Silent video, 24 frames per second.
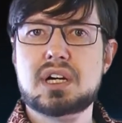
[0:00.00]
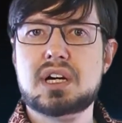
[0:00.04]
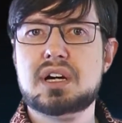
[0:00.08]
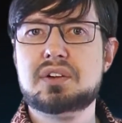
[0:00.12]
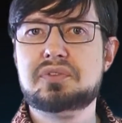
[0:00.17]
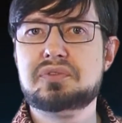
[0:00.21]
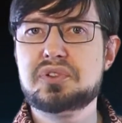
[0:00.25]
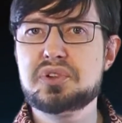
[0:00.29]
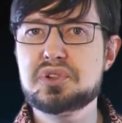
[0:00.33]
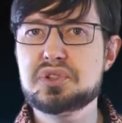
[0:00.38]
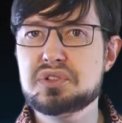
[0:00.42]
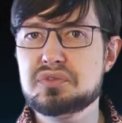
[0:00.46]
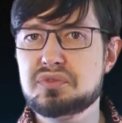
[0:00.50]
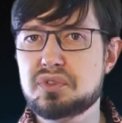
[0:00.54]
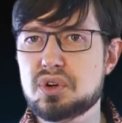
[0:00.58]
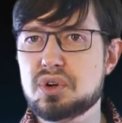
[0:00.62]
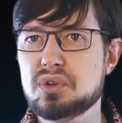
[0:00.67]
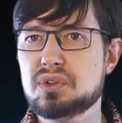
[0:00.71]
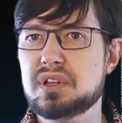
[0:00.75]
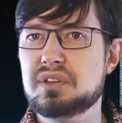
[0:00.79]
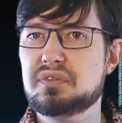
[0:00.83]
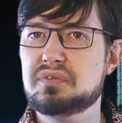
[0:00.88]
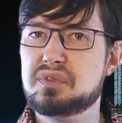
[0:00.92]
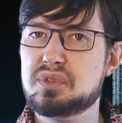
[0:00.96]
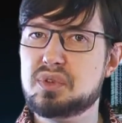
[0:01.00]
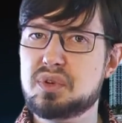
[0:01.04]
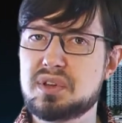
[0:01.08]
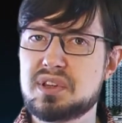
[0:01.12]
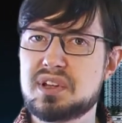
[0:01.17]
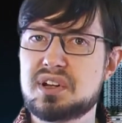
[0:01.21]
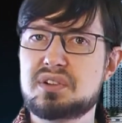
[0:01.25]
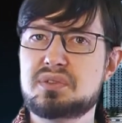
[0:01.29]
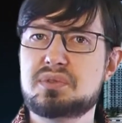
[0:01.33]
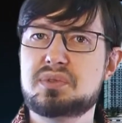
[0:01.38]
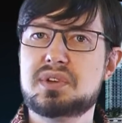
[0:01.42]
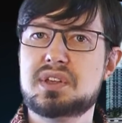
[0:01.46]
first of all, in
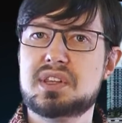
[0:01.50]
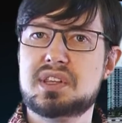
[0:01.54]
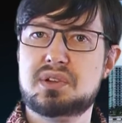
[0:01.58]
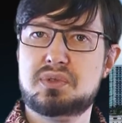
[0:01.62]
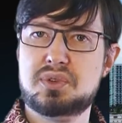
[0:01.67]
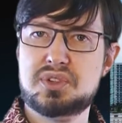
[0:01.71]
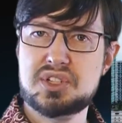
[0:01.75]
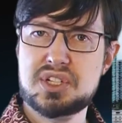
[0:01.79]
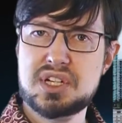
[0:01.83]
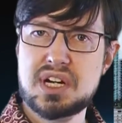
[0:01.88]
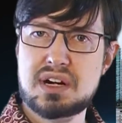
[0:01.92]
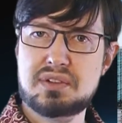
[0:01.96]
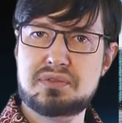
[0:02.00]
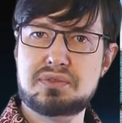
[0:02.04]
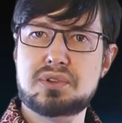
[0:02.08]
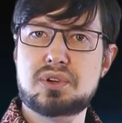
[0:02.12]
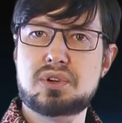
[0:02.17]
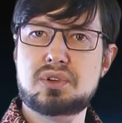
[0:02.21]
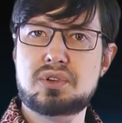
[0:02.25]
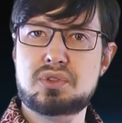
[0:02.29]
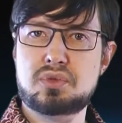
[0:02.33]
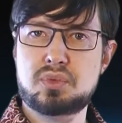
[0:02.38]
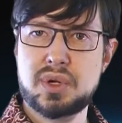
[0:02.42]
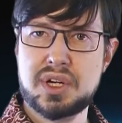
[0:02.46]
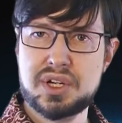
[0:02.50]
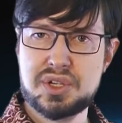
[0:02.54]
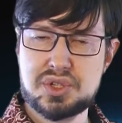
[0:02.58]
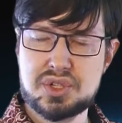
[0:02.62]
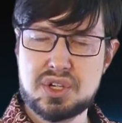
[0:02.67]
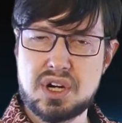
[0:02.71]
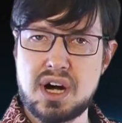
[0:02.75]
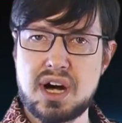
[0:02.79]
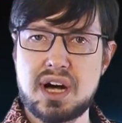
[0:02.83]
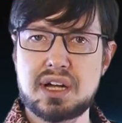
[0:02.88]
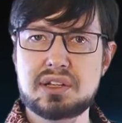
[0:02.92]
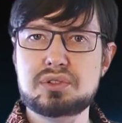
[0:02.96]
Florida, there is Governor Rick
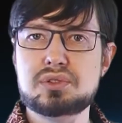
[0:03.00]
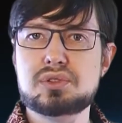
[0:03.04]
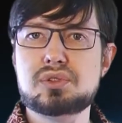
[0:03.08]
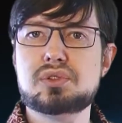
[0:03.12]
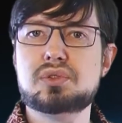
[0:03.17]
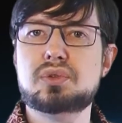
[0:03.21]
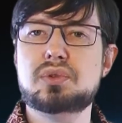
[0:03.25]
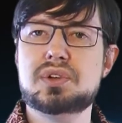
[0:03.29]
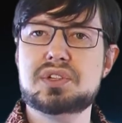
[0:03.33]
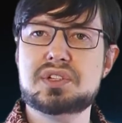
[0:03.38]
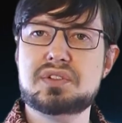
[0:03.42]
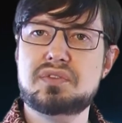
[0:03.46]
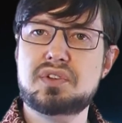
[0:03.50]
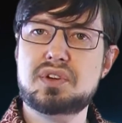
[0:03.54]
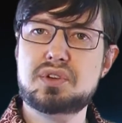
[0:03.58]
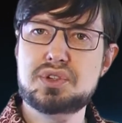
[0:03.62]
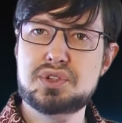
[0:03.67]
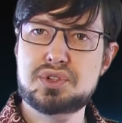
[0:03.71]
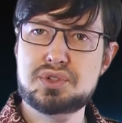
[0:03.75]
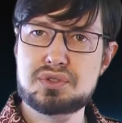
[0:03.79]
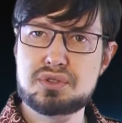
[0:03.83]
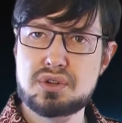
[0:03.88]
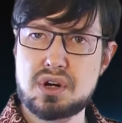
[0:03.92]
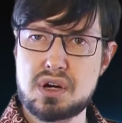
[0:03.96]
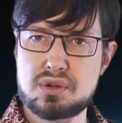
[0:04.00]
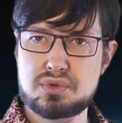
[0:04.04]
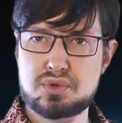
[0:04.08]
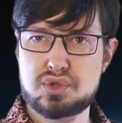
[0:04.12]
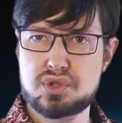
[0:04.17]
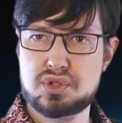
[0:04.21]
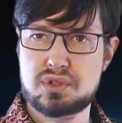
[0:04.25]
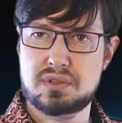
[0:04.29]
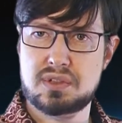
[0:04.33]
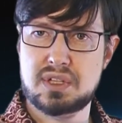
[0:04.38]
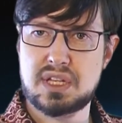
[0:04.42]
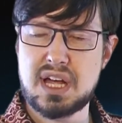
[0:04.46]
Scott, who is a very
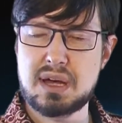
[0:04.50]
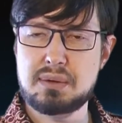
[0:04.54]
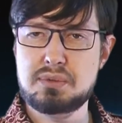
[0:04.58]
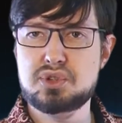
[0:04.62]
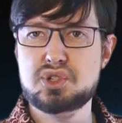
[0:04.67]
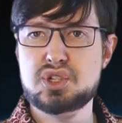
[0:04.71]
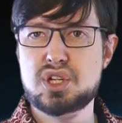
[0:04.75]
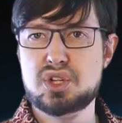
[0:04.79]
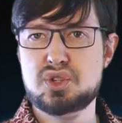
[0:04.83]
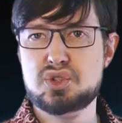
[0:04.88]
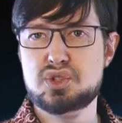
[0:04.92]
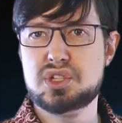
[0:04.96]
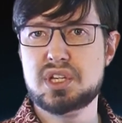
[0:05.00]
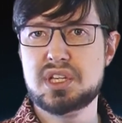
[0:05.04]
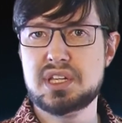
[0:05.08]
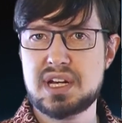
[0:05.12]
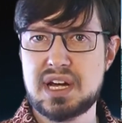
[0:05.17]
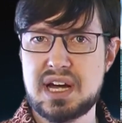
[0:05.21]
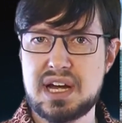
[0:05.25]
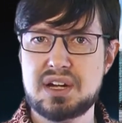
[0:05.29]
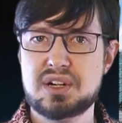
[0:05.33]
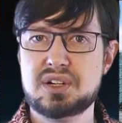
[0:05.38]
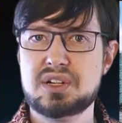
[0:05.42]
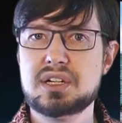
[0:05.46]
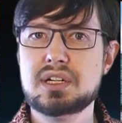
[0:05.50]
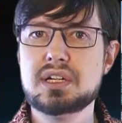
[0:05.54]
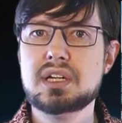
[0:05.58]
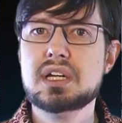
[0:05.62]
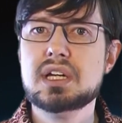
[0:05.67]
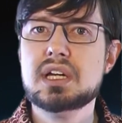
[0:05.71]
staunch climate change denier,